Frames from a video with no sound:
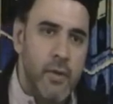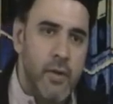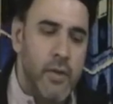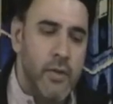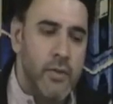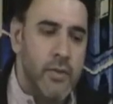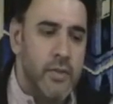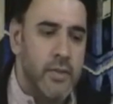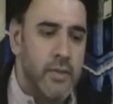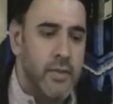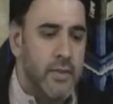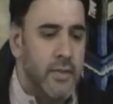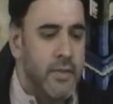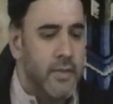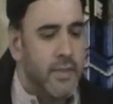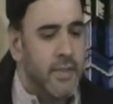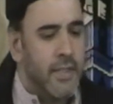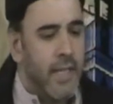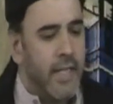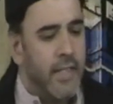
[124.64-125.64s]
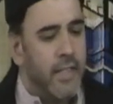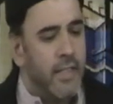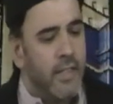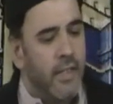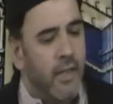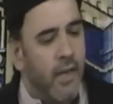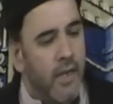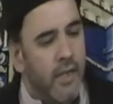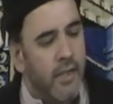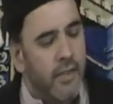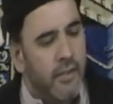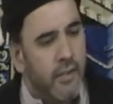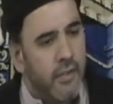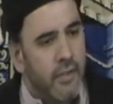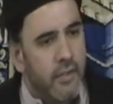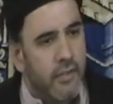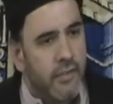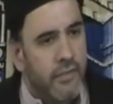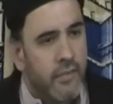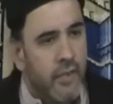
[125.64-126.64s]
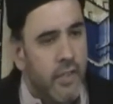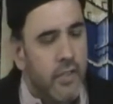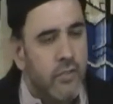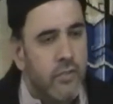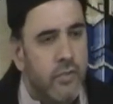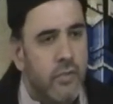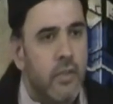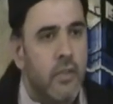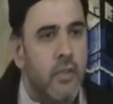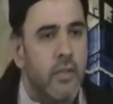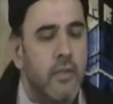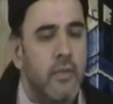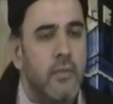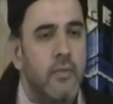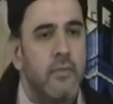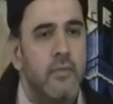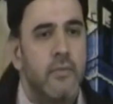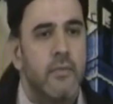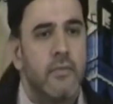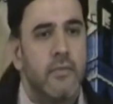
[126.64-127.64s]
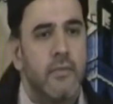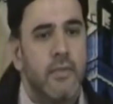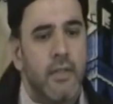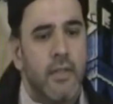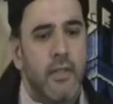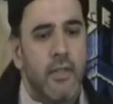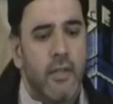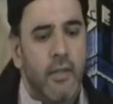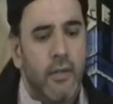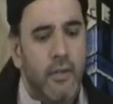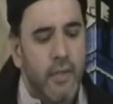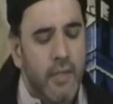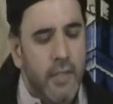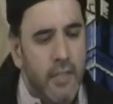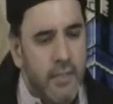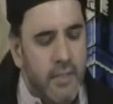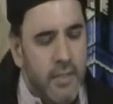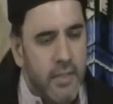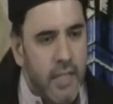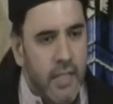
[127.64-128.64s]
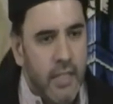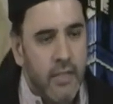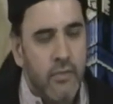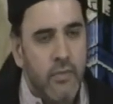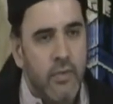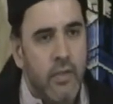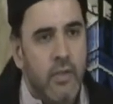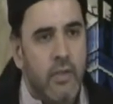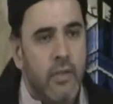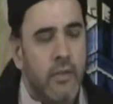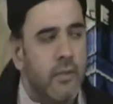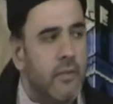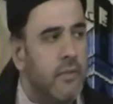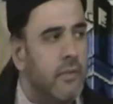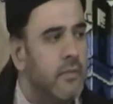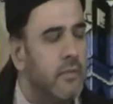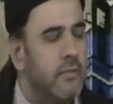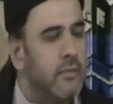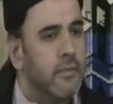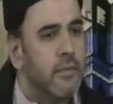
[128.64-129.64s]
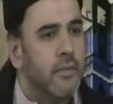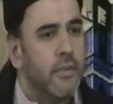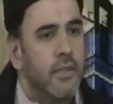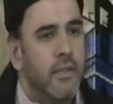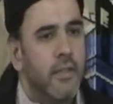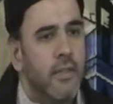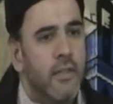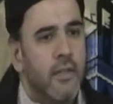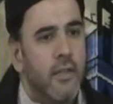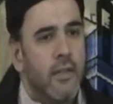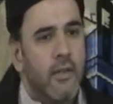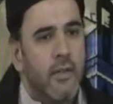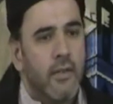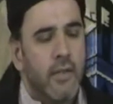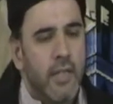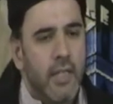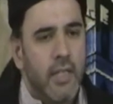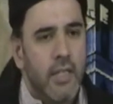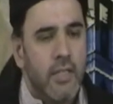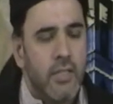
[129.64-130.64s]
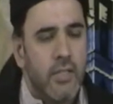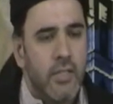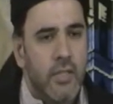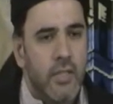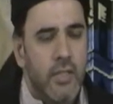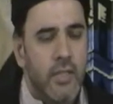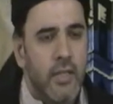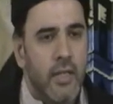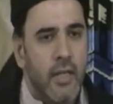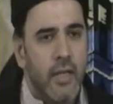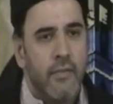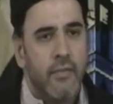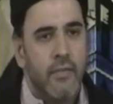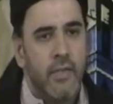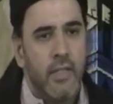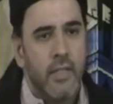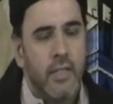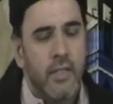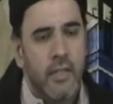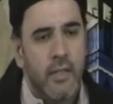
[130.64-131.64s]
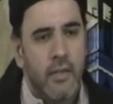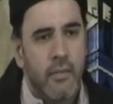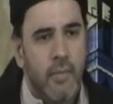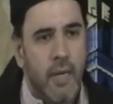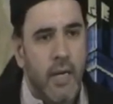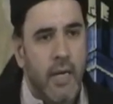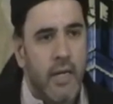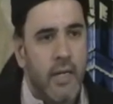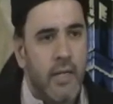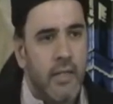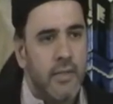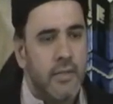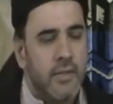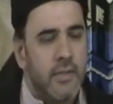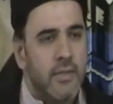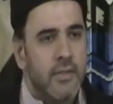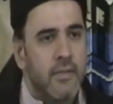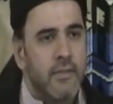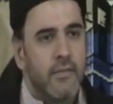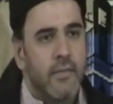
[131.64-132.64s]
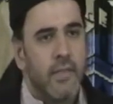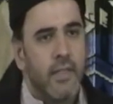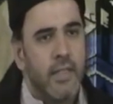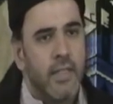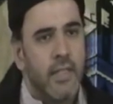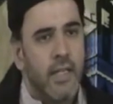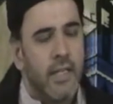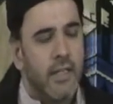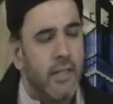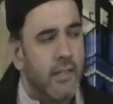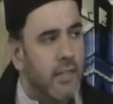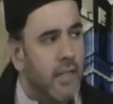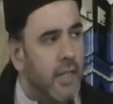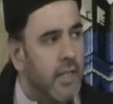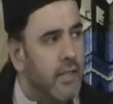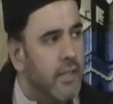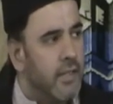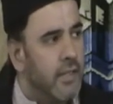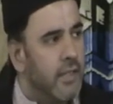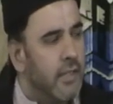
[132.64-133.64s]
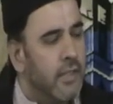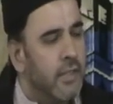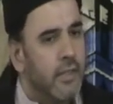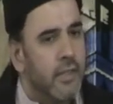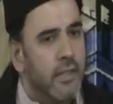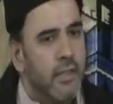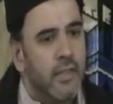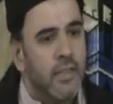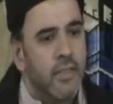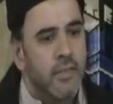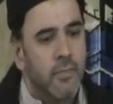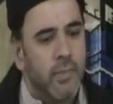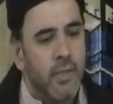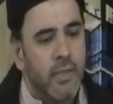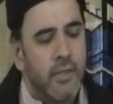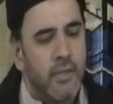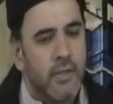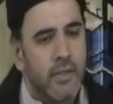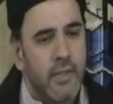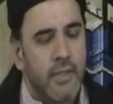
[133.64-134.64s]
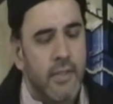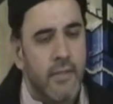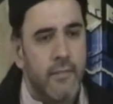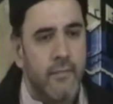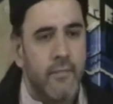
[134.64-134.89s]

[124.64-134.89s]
mosque, standing either in the front row or in the second row on each and every namaz that he had attended in this building.